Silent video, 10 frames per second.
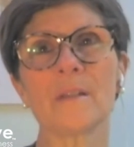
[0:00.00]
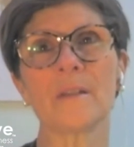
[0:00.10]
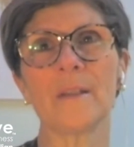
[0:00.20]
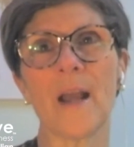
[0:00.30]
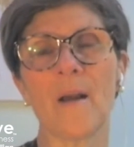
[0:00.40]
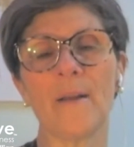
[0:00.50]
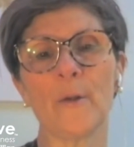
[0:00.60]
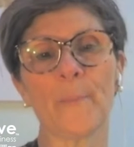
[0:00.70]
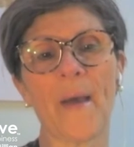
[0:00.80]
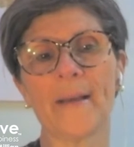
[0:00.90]
now I
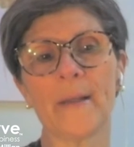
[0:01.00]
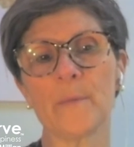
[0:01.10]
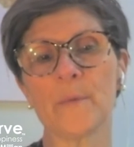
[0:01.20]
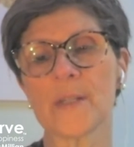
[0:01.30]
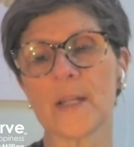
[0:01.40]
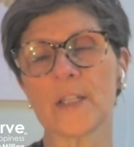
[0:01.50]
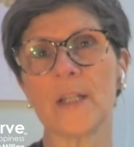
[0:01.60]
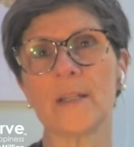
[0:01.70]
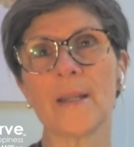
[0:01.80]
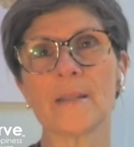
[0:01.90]
look back and it was actually
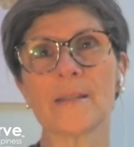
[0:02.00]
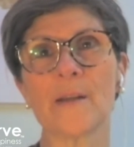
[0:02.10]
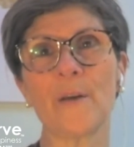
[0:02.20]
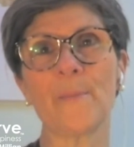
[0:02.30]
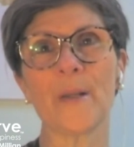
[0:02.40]
unnecessary.